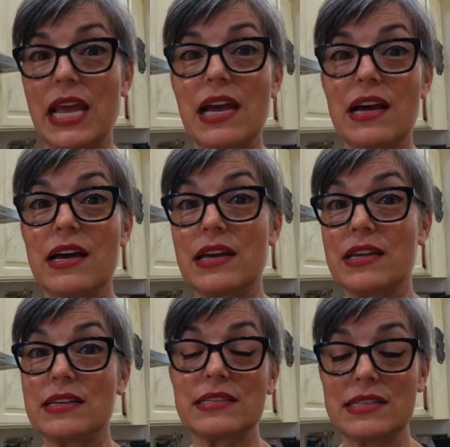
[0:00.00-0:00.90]

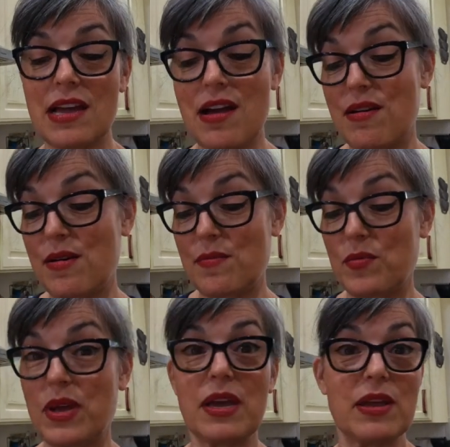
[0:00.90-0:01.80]
and
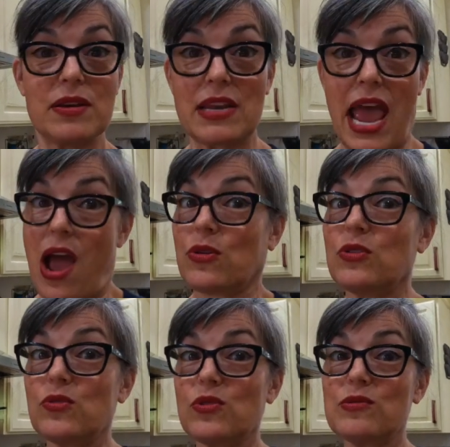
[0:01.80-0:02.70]
how
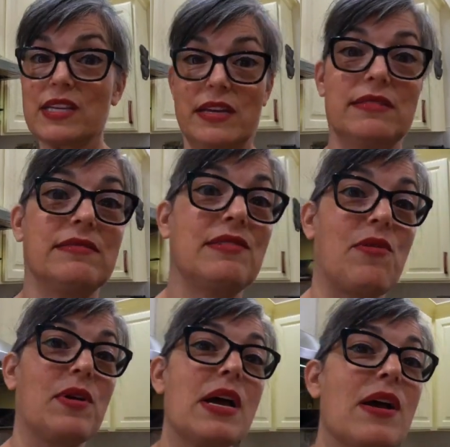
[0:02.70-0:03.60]
you use it. So